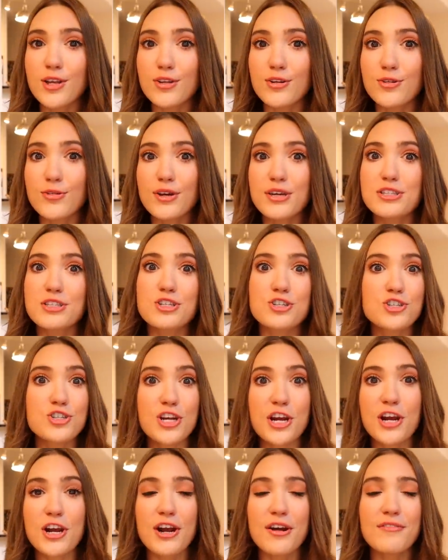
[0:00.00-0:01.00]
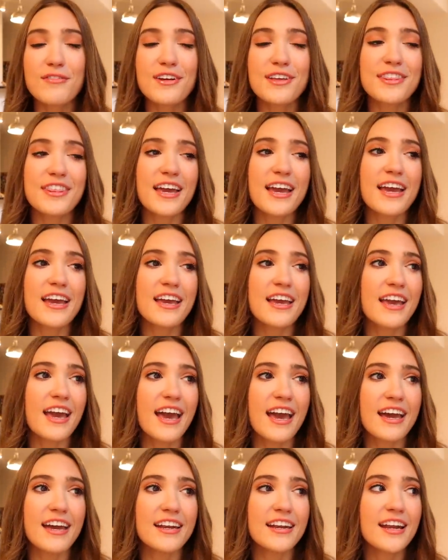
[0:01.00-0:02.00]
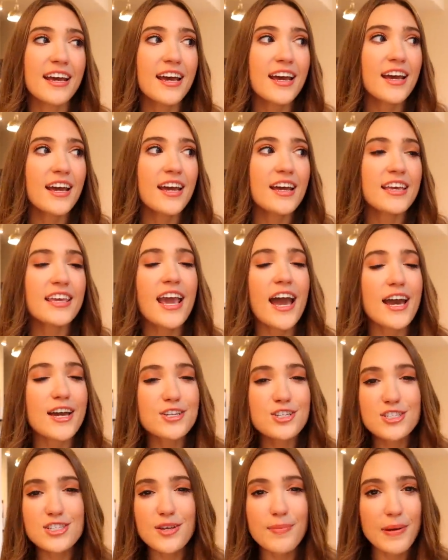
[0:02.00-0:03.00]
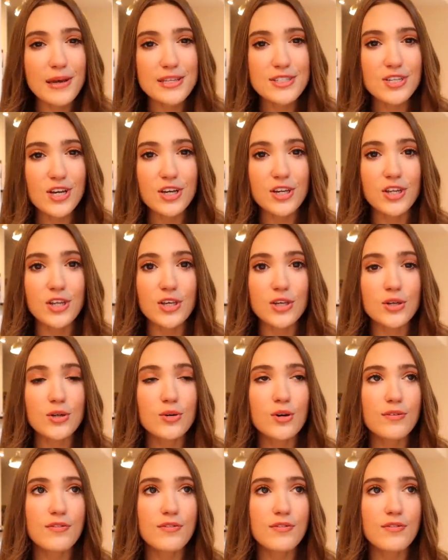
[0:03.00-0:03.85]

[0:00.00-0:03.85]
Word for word: You do get to share everything and yeah, it just depends on you.